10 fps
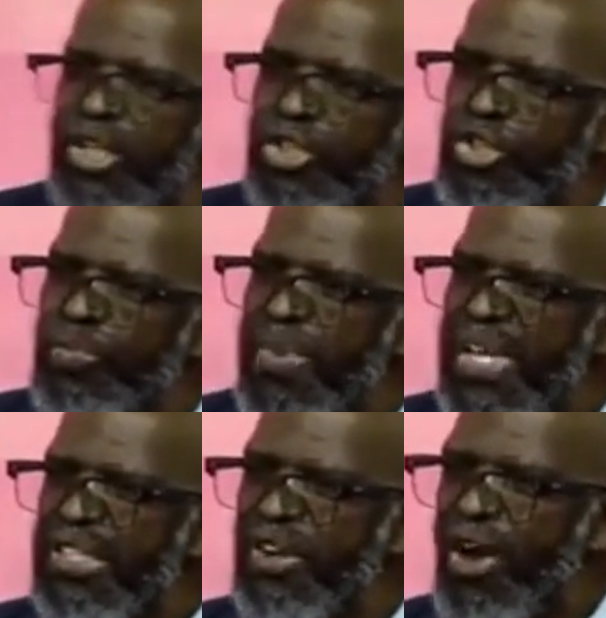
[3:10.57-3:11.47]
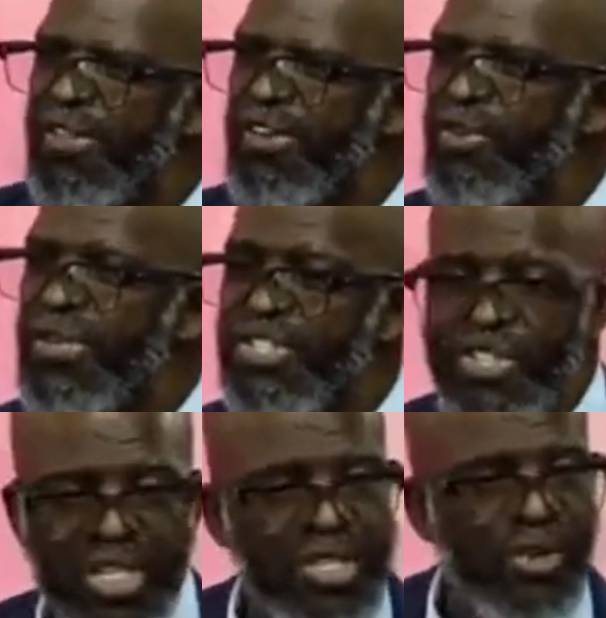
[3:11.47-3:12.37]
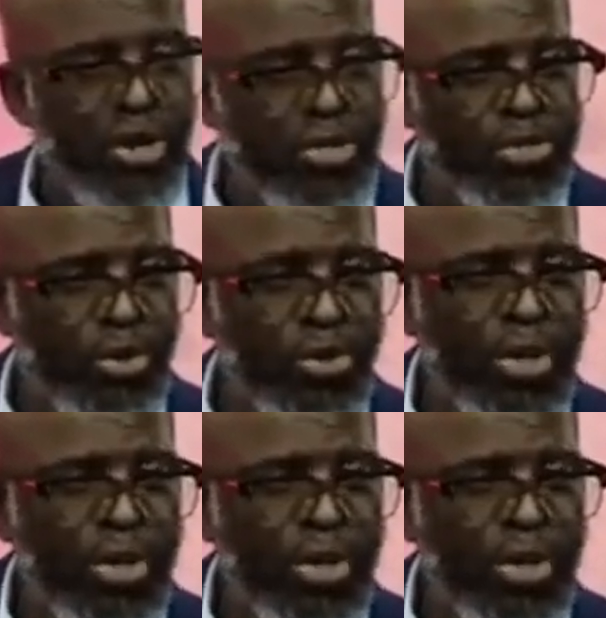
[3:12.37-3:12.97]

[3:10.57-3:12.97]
to meet other Christians also,